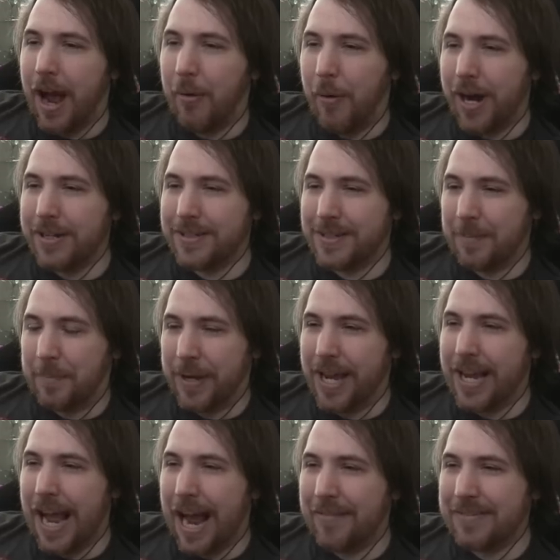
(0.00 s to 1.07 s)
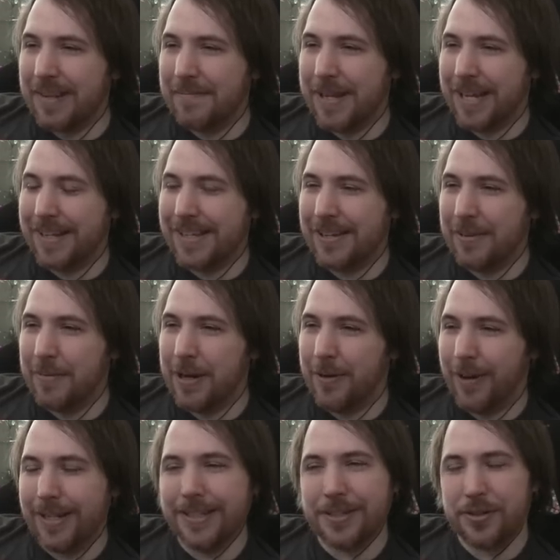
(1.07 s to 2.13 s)
Why does a pig have to be a
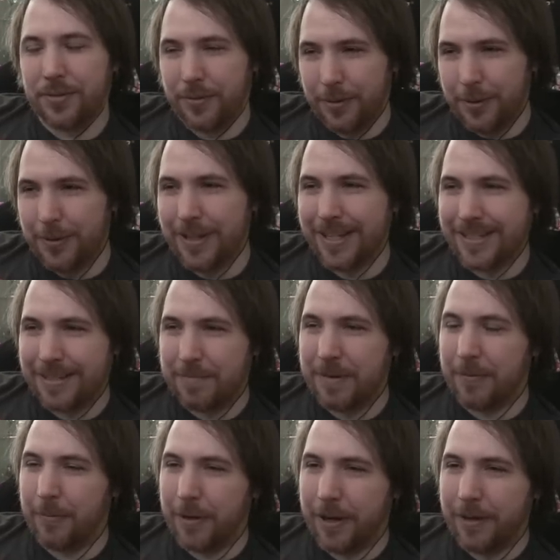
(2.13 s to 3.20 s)
humanoid? True, that's a bit